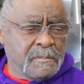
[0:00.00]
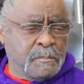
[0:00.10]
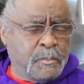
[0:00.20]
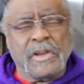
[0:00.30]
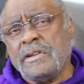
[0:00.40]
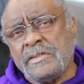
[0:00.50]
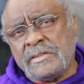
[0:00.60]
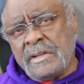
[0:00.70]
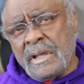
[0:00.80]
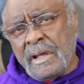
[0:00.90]

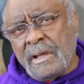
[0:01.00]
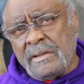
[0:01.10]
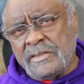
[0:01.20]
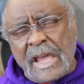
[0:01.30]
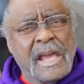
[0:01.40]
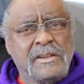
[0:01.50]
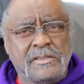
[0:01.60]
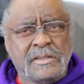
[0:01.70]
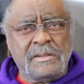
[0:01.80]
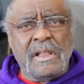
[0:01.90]
printers,
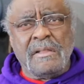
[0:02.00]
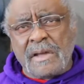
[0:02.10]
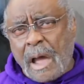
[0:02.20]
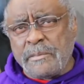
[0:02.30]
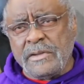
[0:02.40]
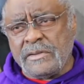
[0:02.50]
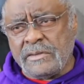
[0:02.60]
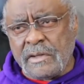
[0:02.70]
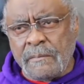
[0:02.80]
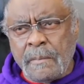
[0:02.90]
scanners, copies and
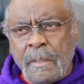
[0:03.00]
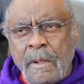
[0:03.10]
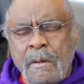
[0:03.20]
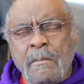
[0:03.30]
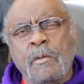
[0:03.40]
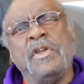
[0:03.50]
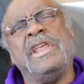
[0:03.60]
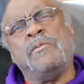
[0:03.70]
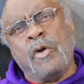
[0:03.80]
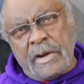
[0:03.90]
stuff. But we
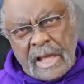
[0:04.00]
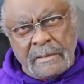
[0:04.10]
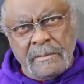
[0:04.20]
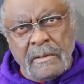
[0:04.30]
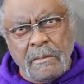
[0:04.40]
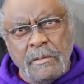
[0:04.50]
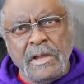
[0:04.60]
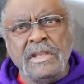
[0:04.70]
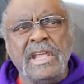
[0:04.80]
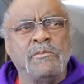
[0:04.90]
need more of that. We
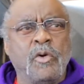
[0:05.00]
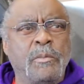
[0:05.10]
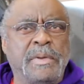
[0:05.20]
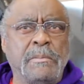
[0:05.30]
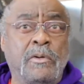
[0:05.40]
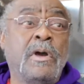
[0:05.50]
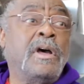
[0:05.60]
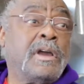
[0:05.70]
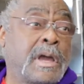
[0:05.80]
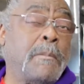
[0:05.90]
need more people
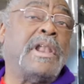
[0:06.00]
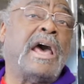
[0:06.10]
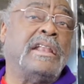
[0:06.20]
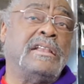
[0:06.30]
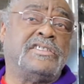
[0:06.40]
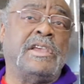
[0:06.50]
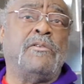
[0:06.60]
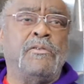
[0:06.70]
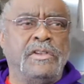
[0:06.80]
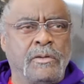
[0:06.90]
coming out here to see
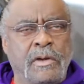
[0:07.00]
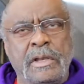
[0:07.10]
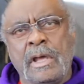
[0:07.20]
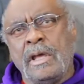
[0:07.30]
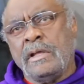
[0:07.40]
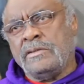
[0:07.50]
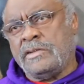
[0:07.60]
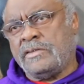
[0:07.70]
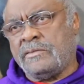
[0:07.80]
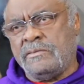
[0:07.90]
what we're doing.
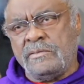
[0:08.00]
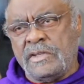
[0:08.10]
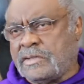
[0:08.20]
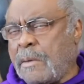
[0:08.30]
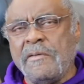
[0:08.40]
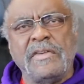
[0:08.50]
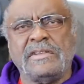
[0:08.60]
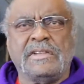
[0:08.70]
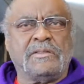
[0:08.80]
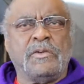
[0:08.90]
Just come and
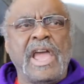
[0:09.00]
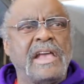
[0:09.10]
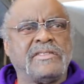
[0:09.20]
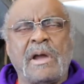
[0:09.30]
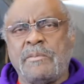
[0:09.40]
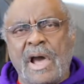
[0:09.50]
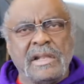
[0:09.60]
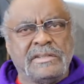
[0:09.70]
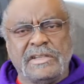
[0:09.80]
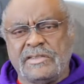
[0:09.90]
visit us. We asked our
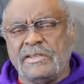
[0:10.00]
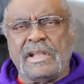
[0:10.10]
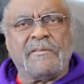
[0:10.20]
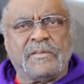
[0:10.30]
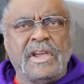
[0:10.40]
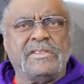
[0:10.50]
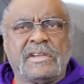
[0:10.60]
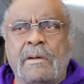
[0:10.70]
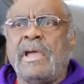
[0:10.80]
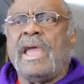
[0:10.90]
politicians and our friends
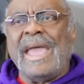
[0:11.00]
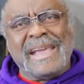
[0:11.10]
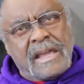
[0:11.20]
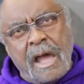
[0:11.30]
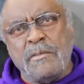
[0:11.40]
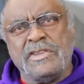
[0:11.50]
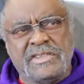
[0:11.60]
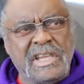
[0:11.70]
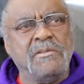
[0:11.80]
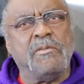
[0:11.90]
to come and
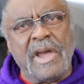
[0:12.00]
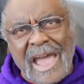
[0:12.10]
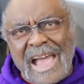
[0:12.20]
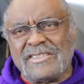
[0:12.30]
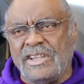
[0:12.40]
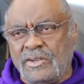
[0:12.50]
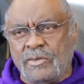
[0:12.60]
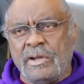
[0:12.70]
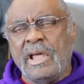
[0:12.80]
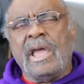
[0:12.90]
see what we're actually
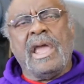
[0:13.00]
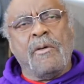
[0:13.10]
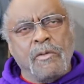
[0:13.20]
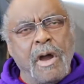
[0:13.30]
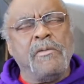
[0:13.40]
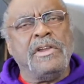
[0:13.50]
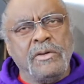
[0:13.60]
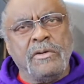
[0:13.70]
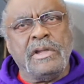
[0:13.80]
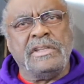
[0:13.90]
doing and what we're
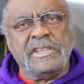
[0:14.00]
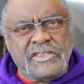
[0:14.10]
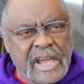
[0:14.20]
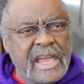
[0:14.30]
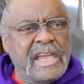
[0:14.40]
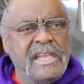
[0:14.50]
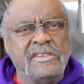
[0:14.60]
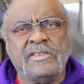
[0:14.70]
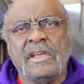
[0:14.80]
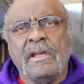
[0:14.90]
doing to
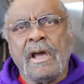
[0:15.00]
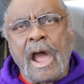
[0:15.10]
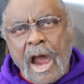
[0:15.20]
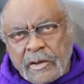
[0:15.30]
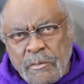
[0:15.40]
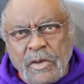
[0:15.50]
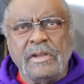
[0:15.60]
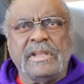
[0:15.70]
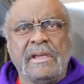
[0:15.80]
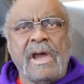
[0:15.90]
change our
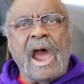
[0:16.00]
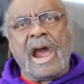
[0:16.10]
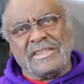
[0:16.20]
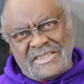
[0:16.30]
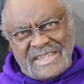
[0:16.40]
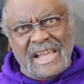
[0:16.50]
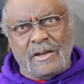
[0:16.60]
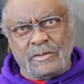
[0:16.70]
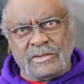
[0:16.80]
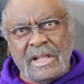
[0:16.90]
community,
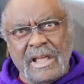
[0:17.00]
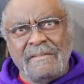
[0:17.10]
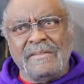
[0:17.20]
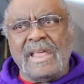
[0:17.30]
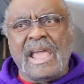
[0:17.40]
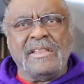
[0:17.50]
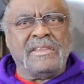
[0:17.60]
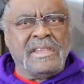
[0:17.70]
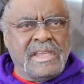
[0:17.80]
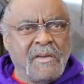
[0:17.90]
ourselves, and
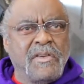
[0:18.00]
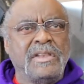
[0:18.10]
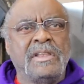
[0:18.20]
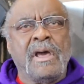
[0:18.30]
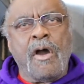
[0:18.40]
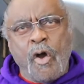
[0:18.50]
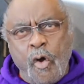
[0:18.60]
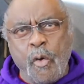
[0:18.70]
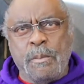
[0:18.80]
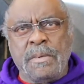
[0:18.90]
giving
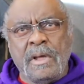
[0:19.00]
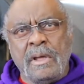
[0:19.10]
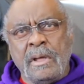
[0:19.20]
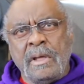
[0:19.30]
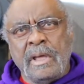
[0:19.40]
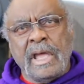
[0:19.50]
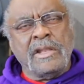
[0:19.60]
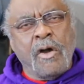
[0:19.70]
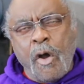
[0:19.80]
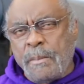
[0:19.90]
hope. And
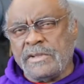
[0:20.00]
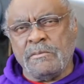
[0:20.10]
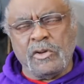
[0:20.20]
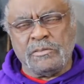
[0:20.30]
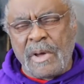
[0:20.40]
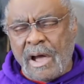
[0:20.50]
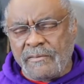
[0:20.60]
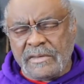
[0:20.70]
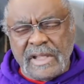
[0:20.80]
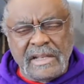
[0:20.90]
the hope is the most
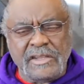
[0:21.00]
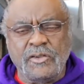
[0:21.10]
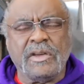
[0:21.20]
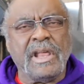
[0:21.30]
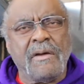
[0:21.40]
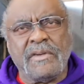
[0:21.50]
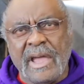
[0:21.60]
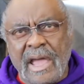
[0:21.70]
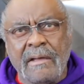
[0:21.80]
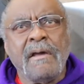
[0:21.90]
powerful thing that you can ever
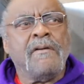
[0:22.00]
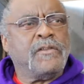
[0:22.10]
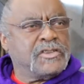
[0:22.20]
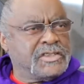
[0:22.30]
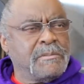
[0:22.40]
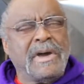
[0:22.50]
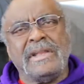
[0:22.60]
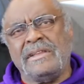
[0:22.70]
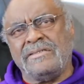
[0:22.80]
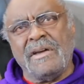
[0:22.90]
have for
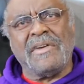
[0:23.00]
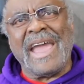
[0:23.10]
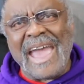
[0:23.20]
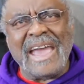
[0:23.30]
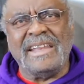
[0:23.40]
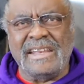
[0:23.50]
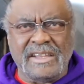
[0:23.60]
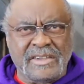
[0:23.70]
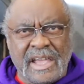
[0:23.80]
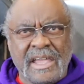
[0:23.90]
somebody that's never had
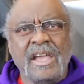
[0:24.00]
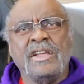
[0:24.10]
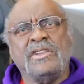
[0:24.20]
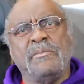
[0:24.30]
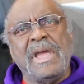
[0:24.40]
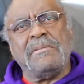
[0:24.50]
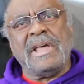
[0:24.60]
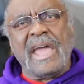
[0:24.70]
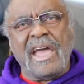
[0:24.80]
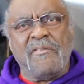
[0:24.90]
anything. To be able
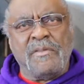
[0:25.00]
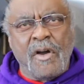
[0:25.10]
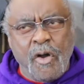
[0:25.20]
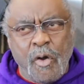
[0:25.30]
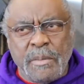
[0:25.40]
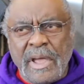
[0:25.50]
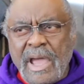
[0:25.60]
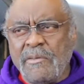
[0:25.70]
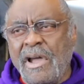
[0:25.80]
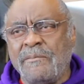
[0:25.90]
to have hope.
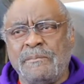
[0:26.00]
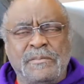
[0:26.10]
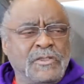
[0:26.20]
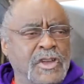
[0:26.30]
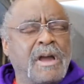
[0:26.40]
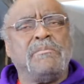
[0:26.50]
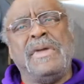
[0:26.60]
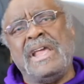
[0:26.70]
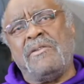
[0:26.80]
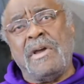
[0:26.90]
We have young
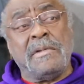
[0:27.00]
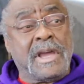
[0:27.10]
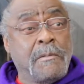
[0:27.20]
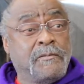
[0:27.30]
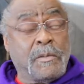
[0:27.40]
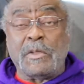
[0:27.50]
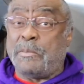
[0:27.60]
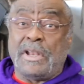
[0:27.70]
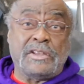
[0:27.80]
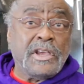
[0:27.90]
men and women coming from the
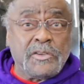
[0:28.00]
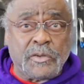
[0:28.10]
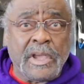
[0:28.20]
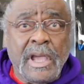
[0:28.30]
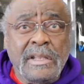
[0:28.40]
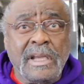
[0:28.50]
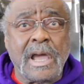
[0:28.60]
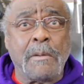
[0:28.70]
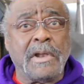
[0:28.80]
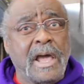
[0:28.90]
penitentiary that
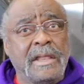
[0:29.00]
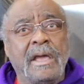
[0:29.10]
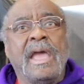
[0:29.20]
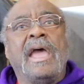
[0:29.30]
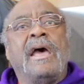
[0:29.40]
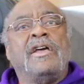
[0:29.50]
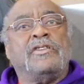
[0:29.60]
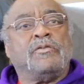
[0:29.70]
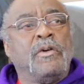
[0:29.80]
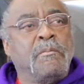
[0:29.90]
coming out here
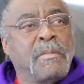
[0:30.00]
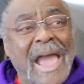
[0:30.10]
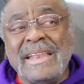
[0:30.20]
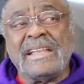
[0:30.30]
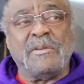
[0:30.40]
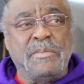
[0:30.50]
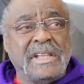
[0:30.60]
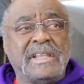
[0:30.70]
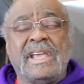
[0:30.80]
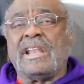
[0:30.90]
is biting at the
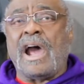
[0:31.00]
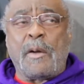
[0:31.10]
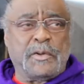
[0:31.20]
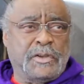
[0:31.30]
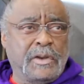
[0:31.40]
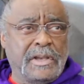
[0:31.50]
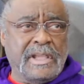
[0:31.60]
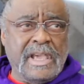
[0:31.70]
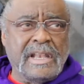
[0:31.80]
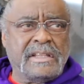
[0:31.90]
bit to get an opportunity to
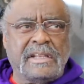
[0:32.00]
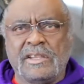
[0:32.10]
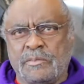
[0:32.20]
get into this